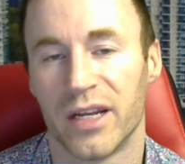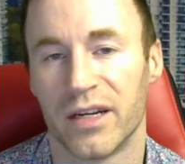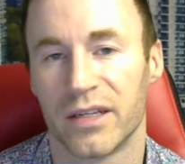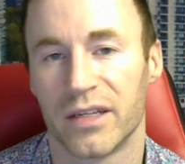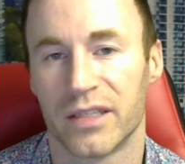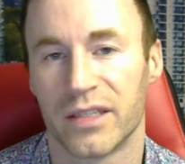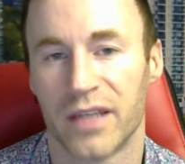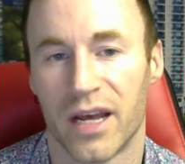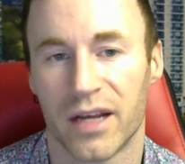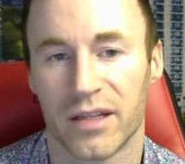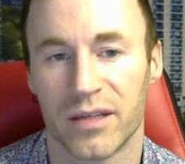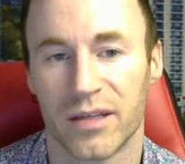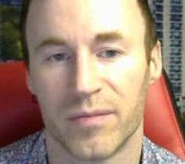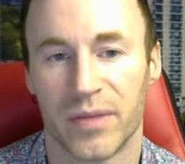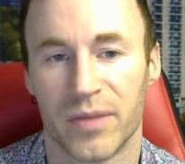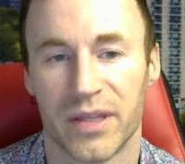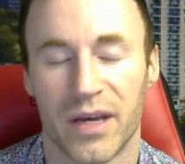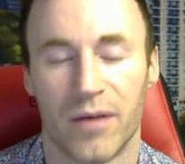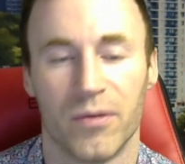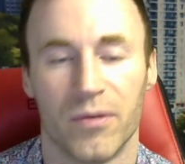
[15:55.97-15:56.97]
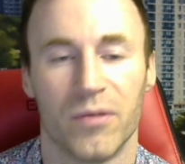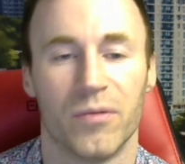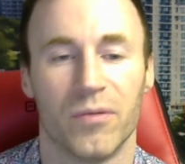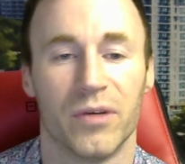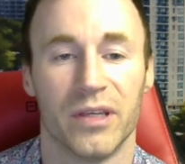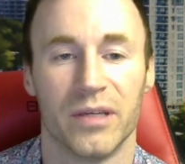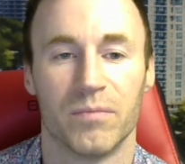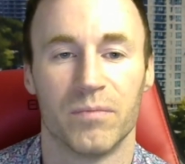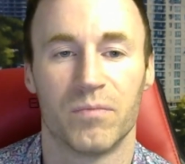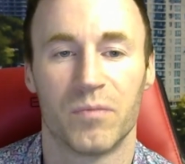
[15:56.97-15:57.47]
exactly, but that one
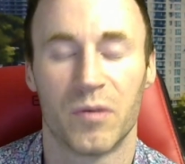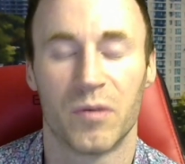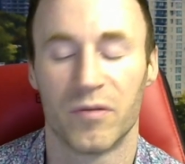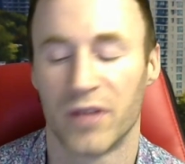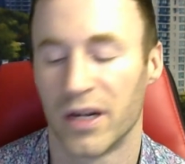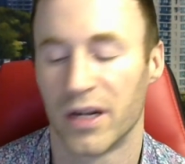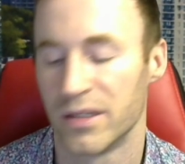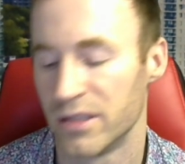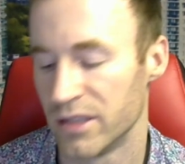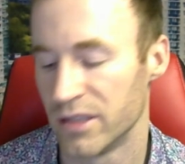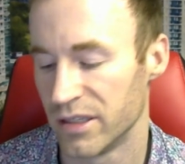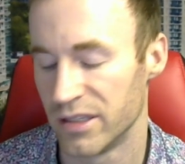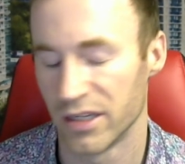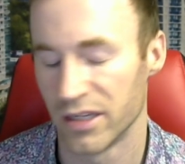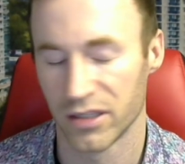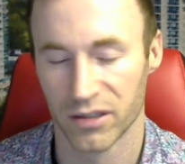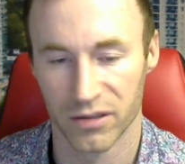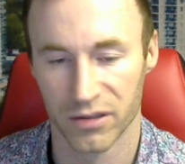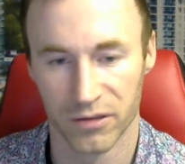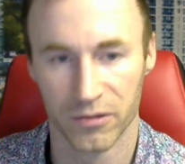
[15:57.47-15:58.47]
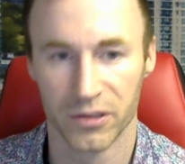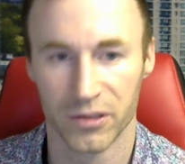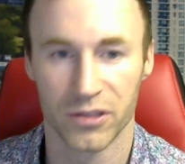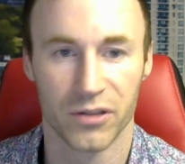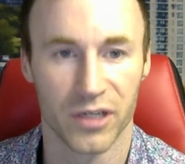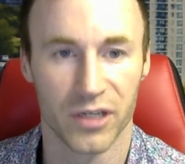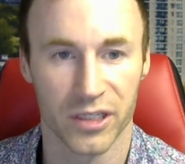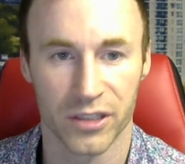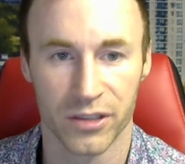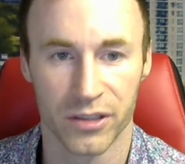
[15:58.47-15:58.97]
really provides additional
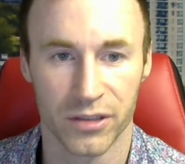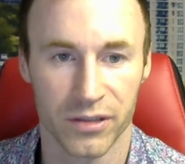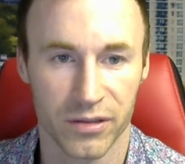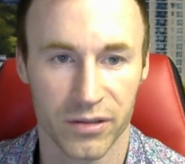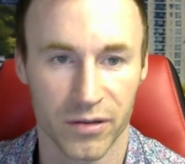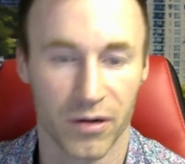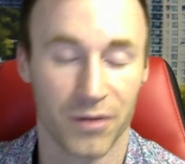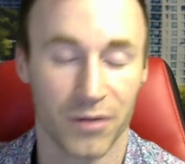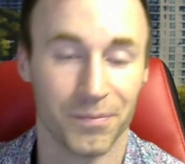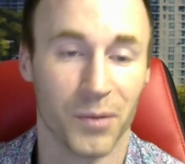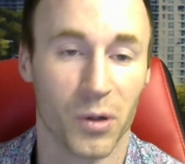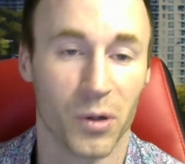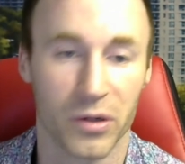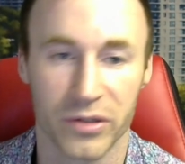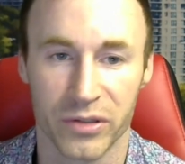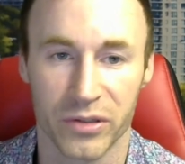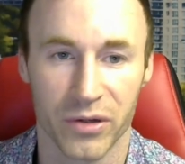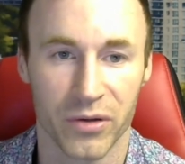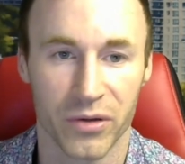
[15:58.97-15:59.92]
restrictions more so